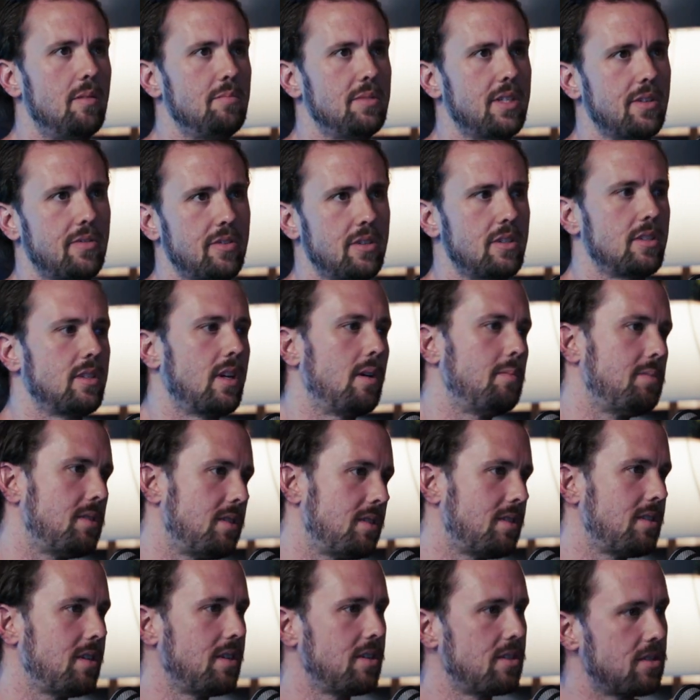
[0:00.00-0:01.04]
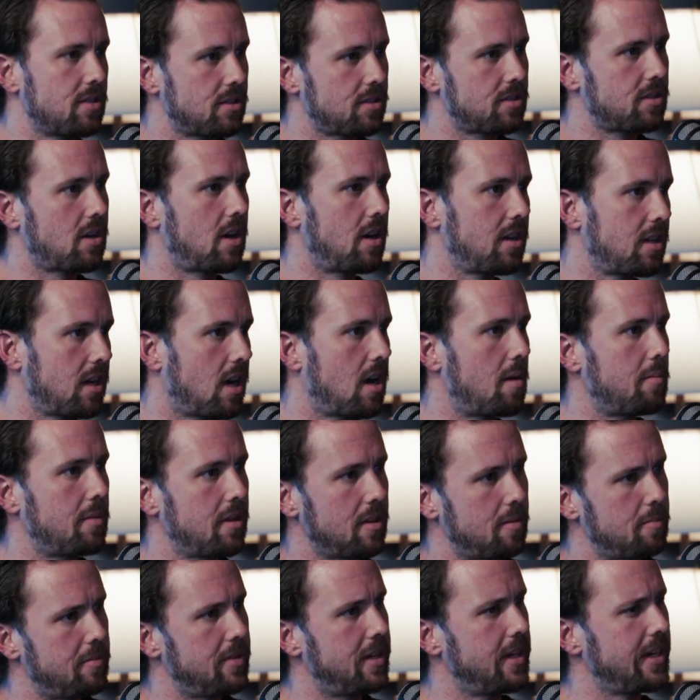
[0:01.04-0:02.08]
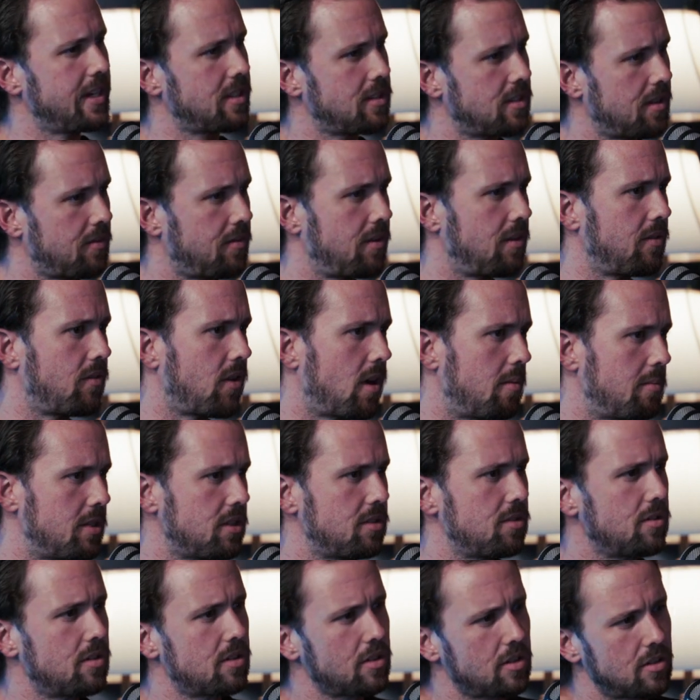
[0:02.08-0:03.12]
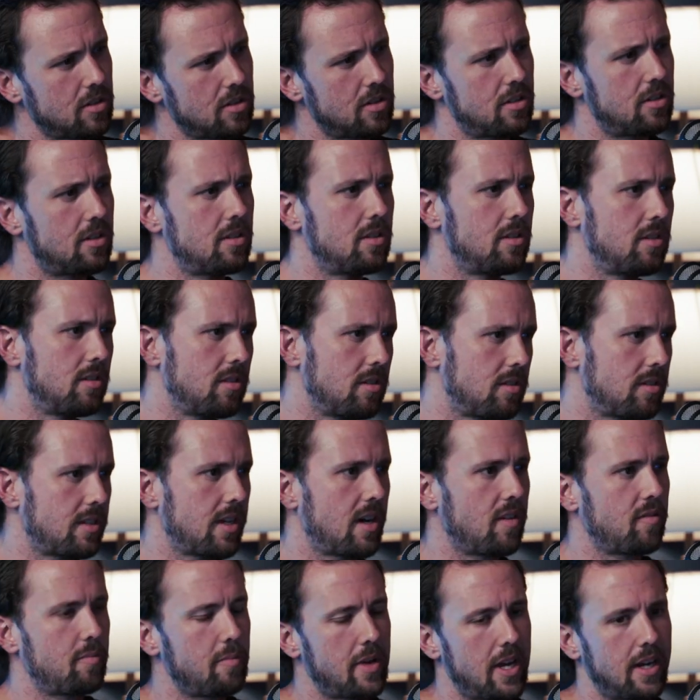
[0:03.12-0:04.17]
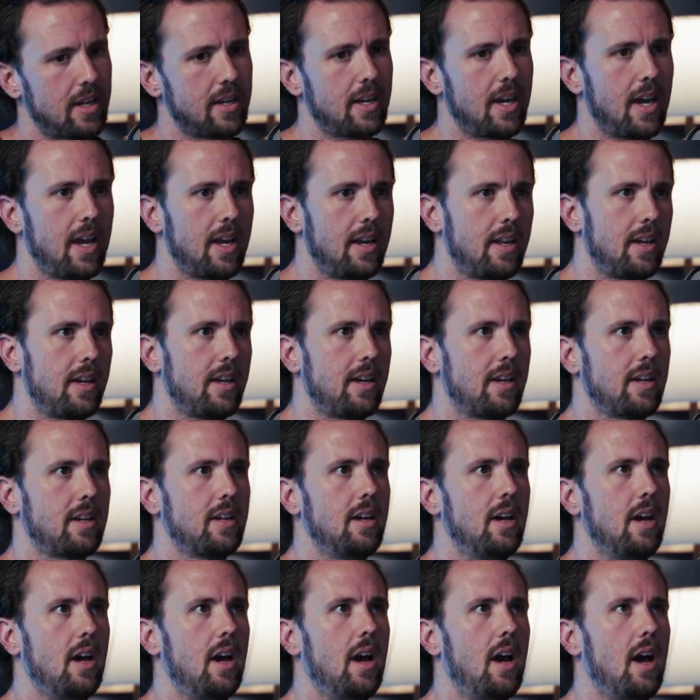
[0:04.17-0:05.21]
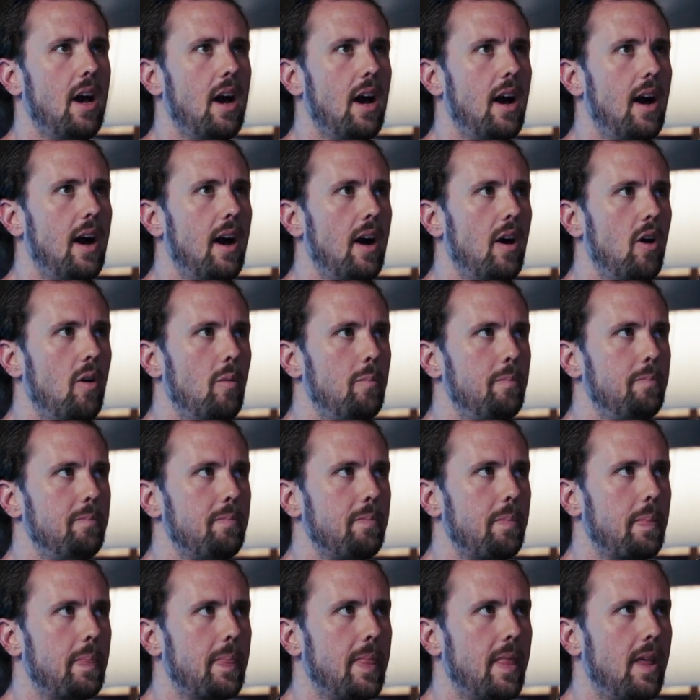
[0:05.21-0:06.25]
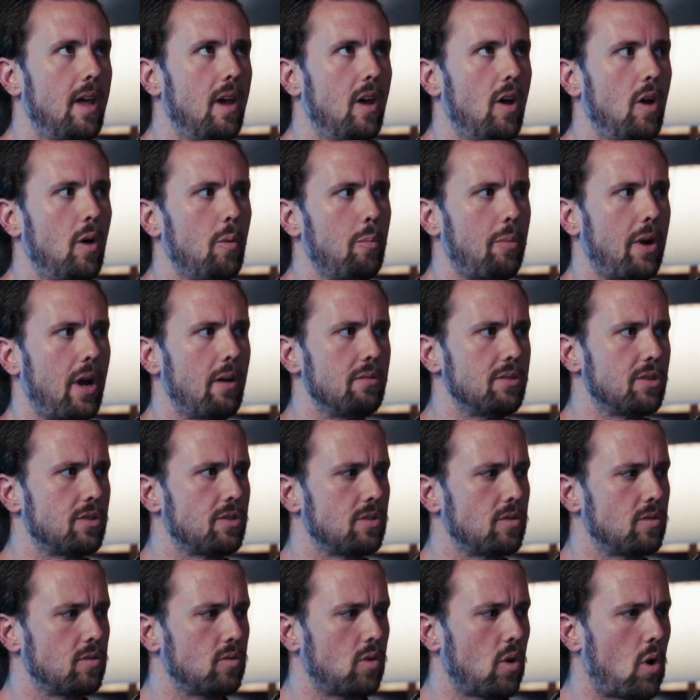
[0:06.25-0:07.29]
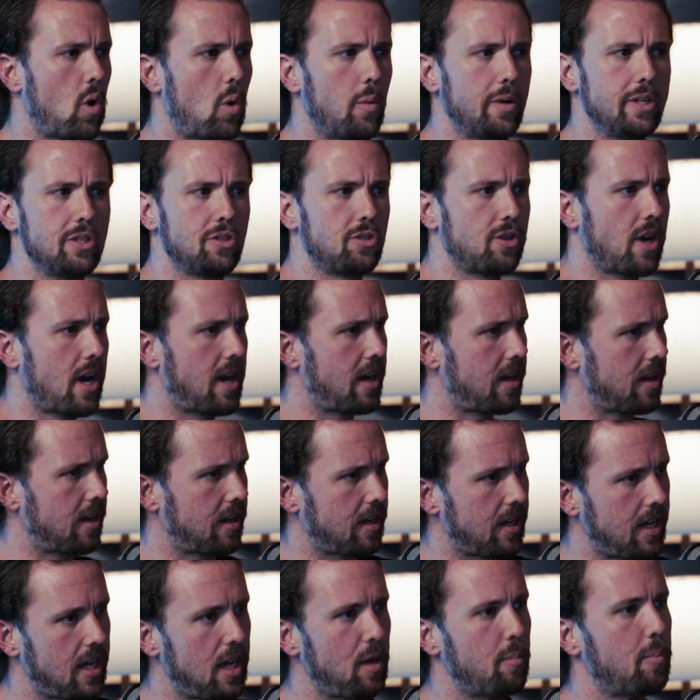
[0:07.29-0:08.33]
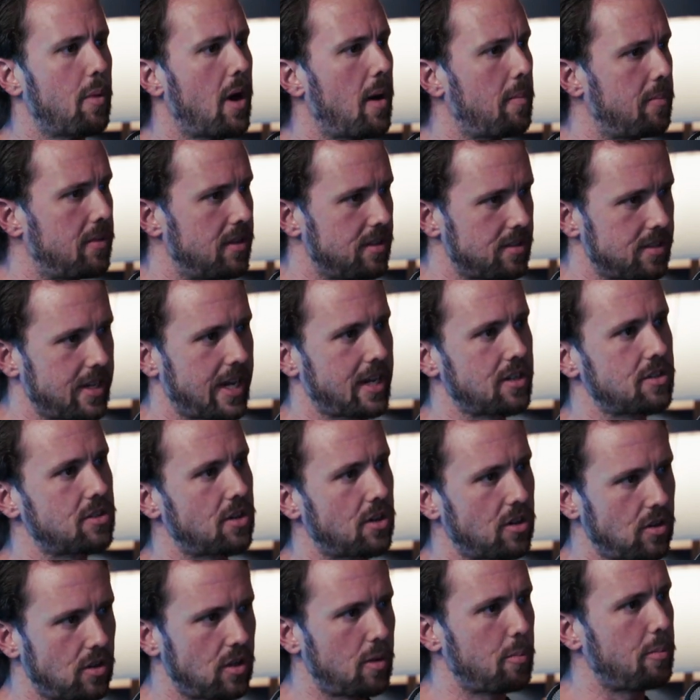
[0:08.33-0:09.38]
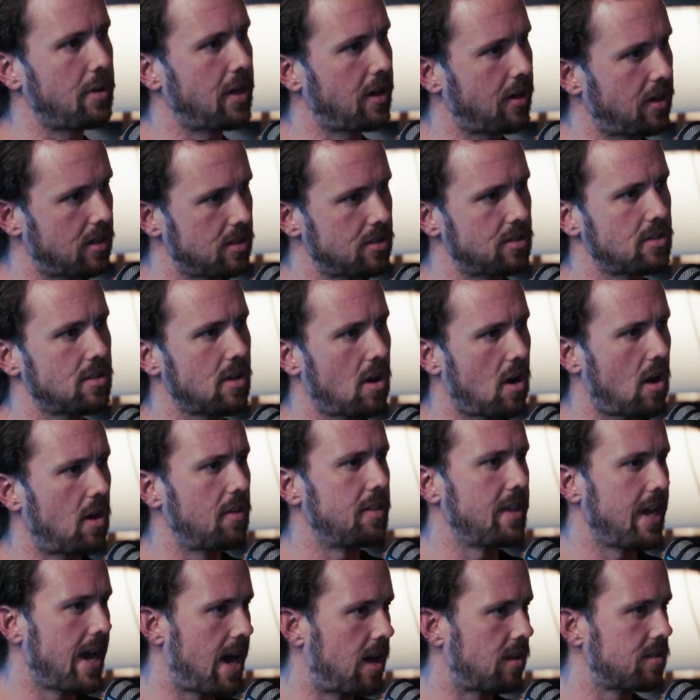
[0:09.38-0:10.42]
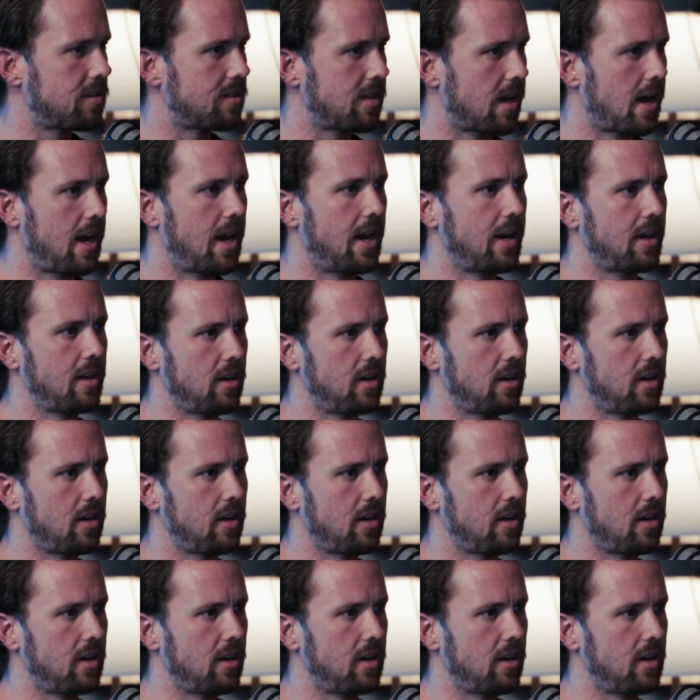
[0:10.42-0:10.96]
Different substances started to come into the mix, different pharmaceuticals, self-medicating. But I was always trying to keep up this external appearance on the outside.